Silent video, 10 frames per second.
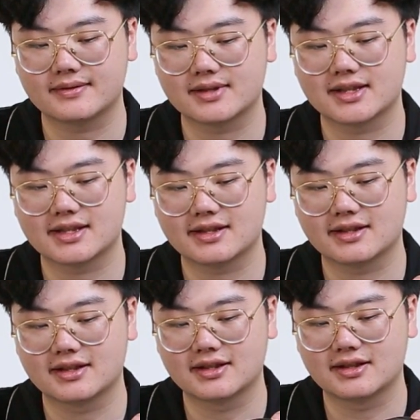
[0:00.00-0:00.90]

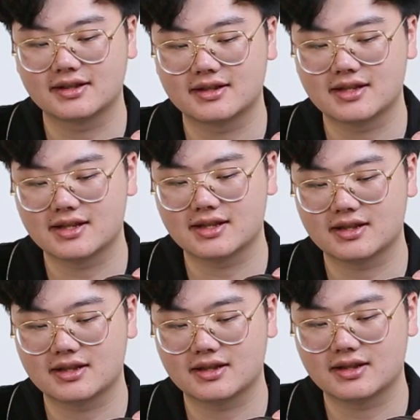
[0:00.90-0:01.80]

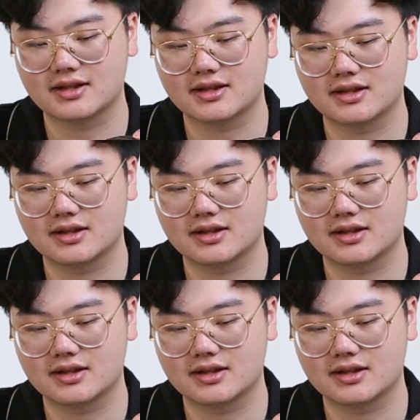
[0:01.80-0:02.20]
Nobody speaks.